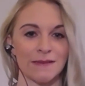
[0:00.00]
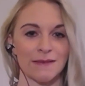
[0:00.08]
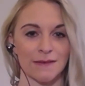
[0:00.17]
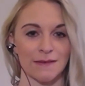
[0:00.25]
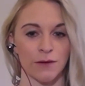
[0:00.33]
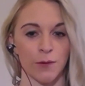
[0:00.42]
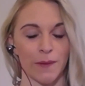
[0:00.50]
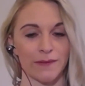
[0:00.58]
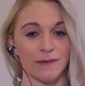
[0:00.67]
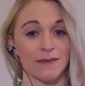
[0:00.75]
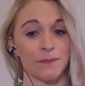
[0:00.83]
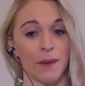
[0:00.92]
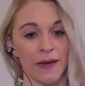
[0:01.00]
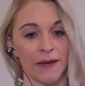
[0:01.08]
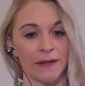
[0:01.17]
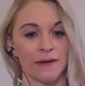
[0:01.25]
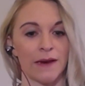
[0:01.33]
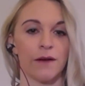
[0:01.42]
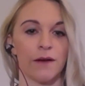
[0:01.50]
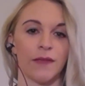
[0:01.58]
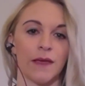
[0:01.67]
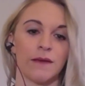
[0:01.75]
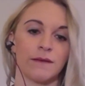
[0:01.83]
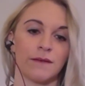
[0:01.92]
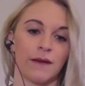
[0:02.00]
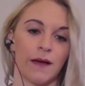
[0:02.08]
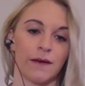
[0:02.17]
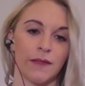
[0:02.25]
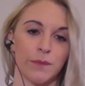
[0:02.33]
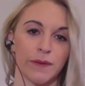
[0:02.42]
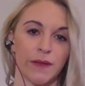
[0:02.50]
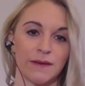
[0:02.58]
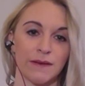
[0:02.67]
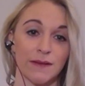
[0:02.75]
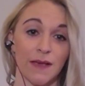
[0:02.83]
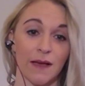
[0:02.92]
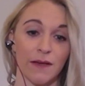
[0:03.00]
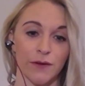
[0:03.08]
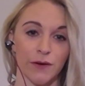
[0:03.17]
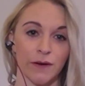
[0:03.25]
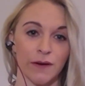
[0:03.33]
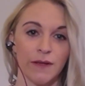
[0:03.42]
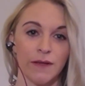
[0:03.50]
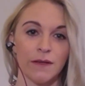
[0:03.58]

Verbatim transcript: doesn't know about the spine and how they how they play together,